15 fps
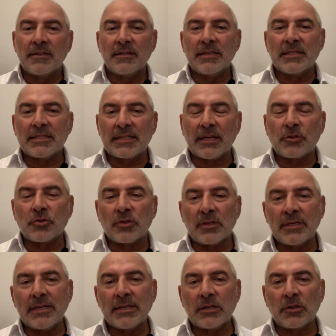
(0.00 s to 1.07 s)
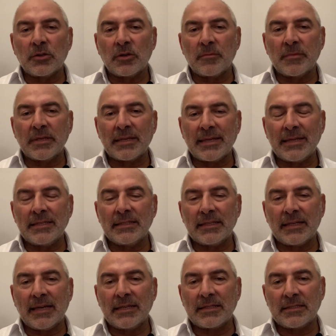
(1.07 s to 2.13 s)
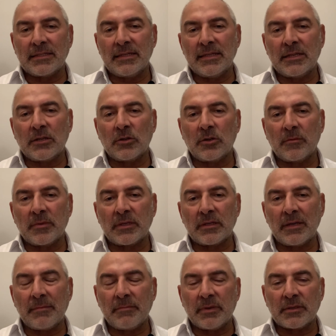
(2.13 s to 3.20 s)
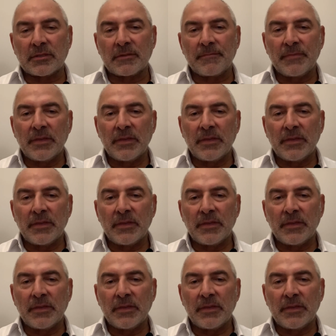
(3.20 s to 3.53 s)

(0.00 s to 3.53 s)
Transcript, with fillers: essential economic indicators, economic numbers.